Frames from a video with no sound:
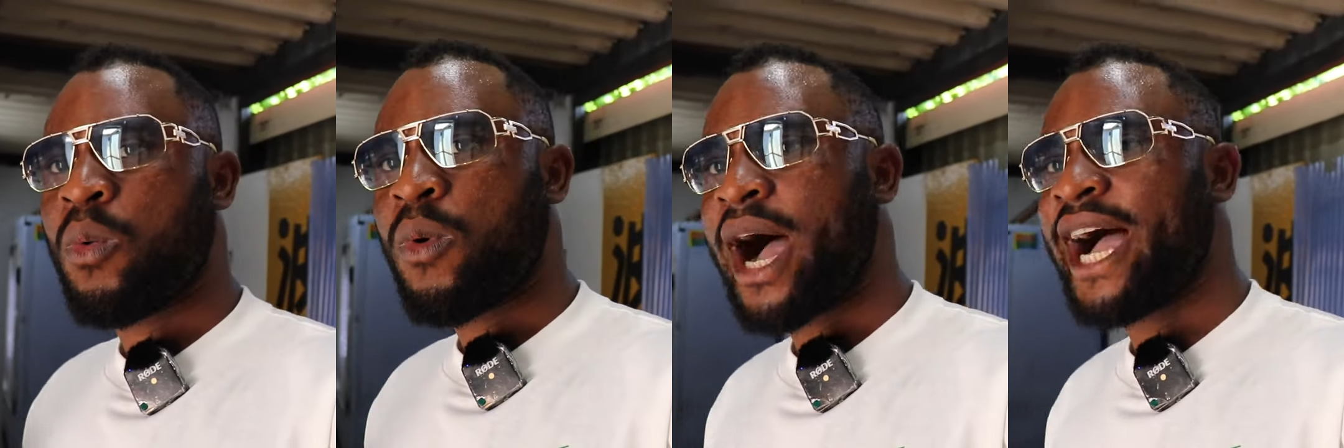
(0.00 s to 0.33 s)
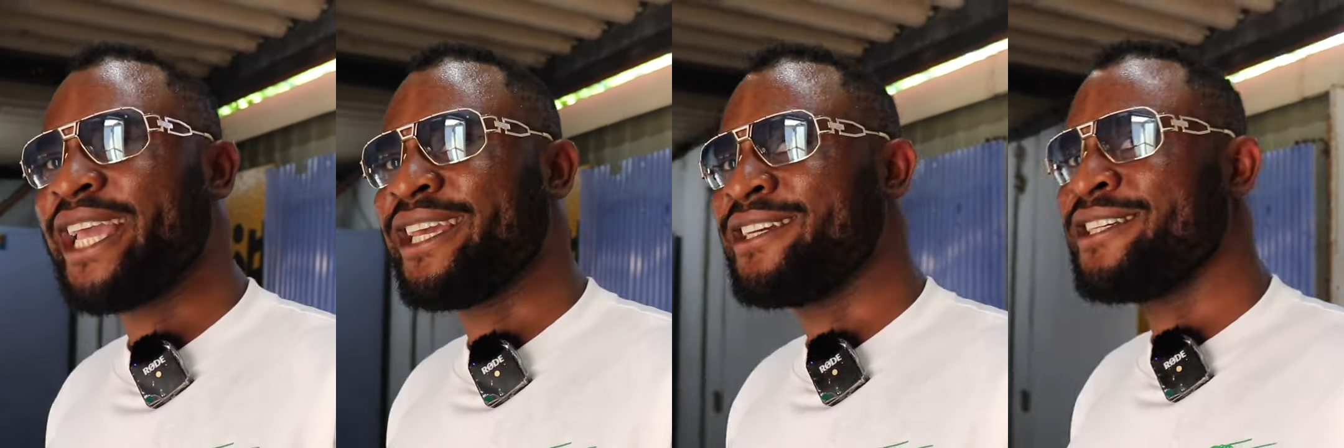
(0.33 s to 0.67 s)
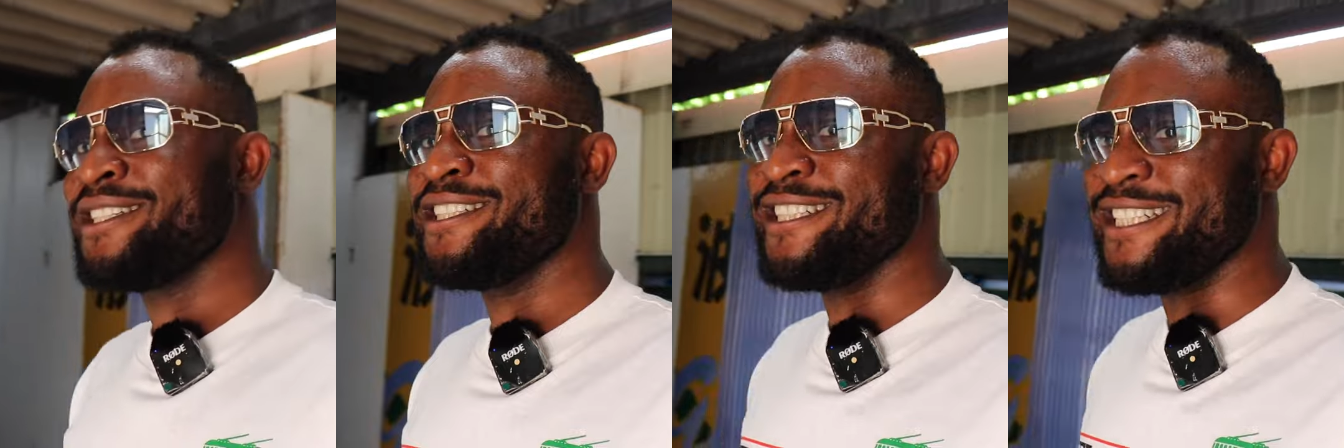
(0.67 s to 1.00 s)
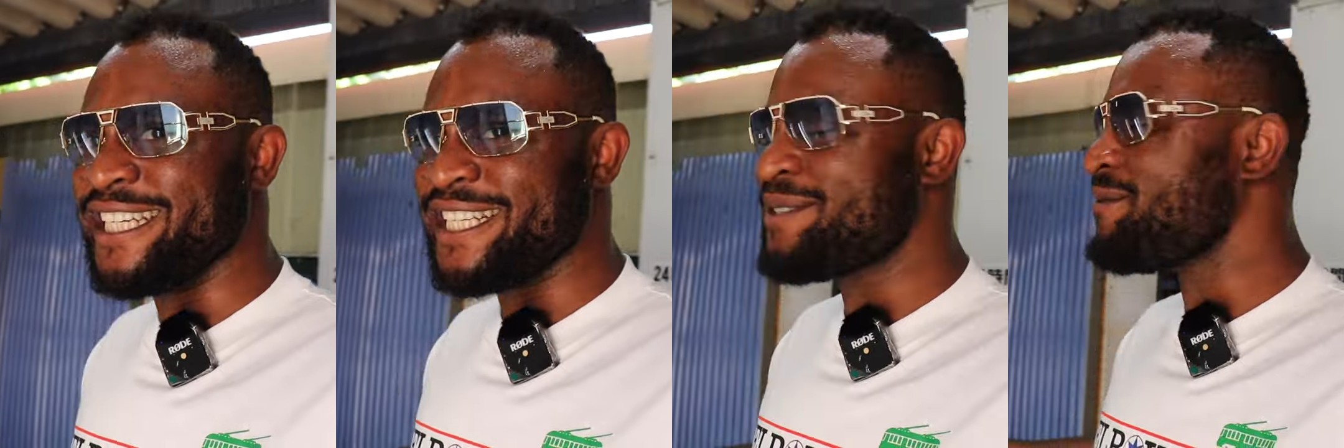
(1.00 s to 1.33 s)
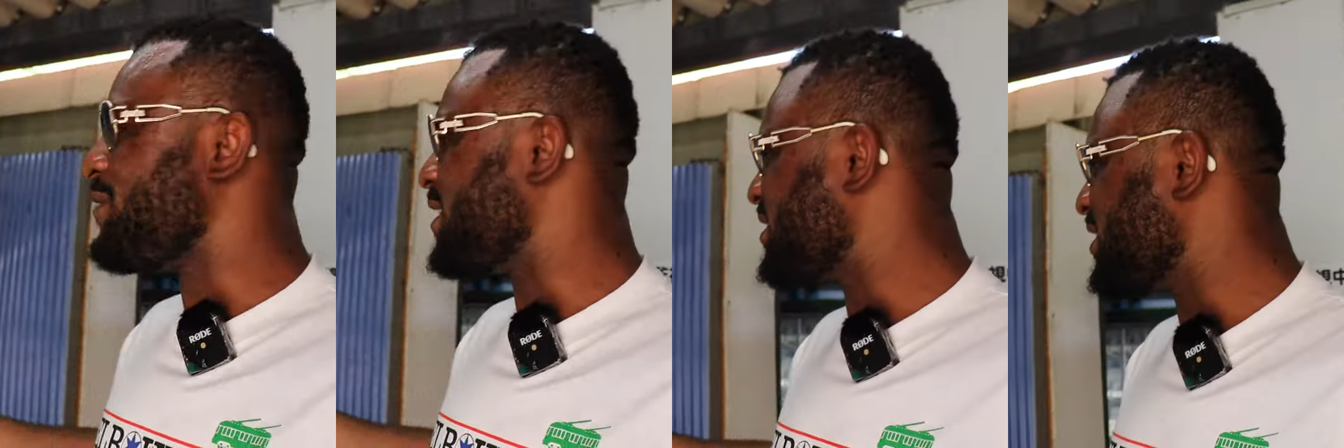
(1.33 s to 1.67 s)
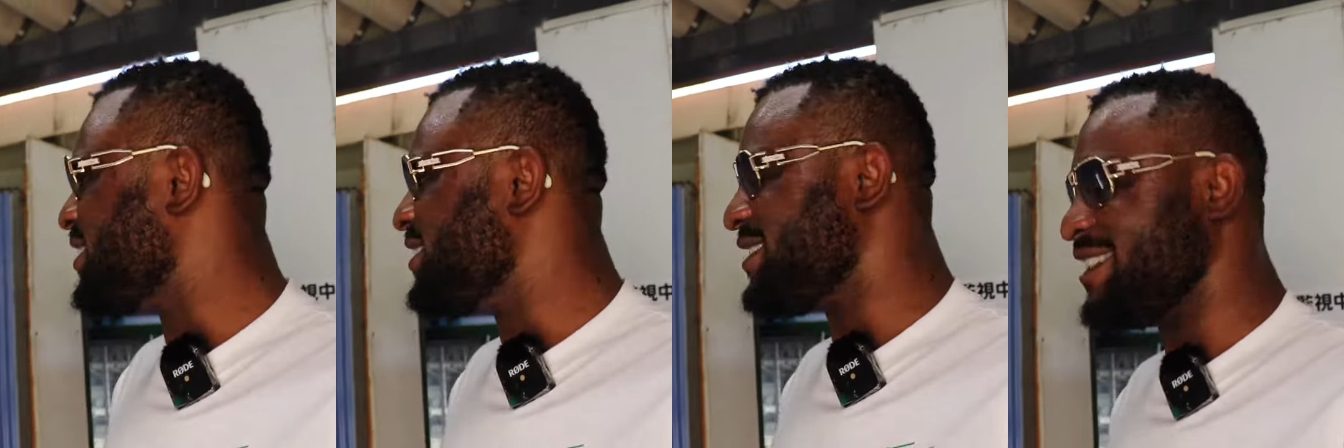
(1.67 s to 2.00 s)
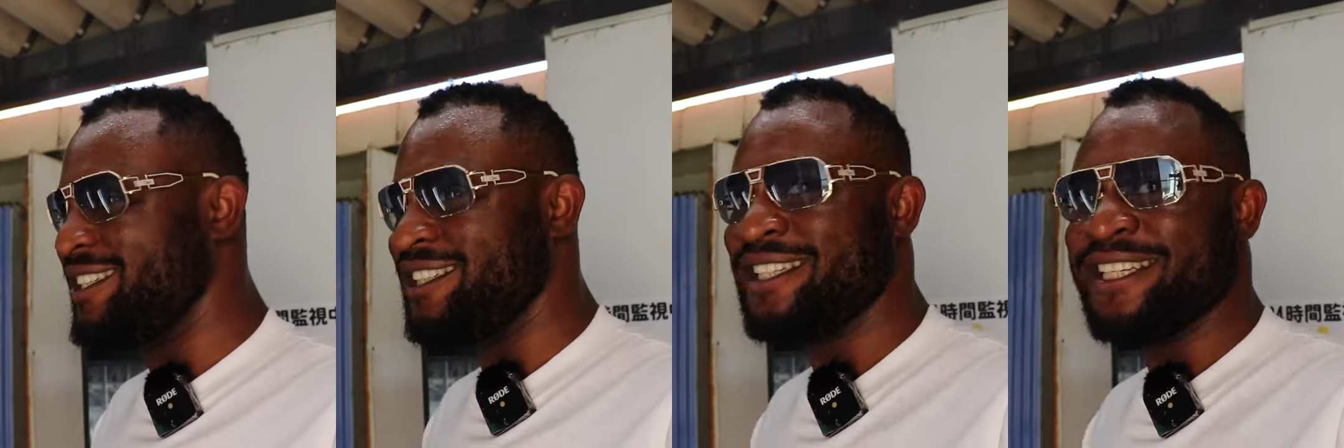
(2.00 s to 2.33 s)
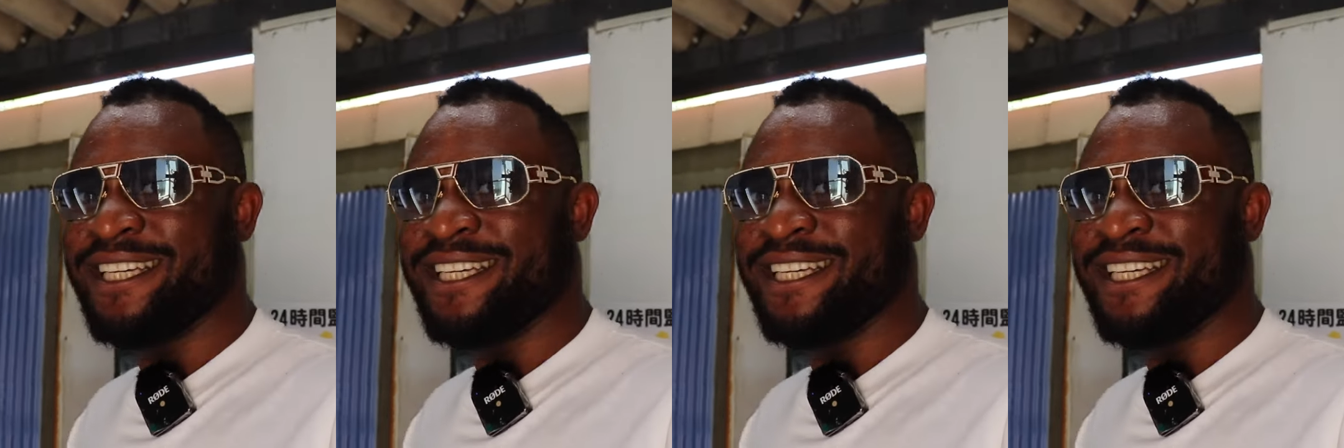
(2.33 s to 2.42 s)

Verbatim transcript: why this facility